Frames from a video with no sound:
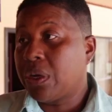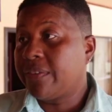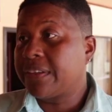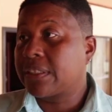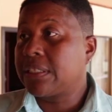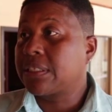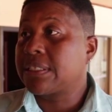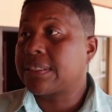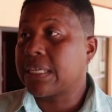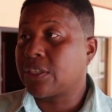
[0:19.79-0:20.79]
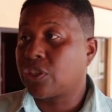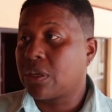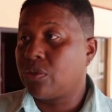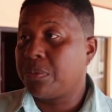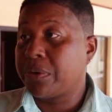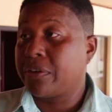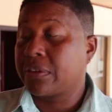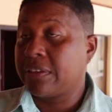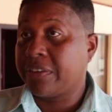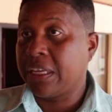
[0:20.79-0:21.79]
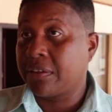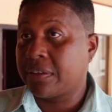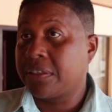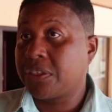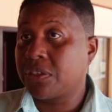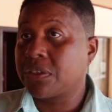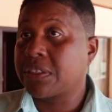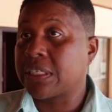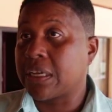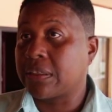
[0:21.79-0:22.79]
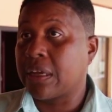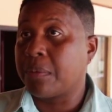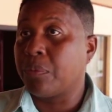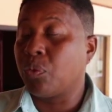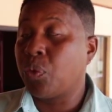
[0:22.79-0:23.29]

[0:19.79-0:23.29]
One of the things is sexual reproductive health issues that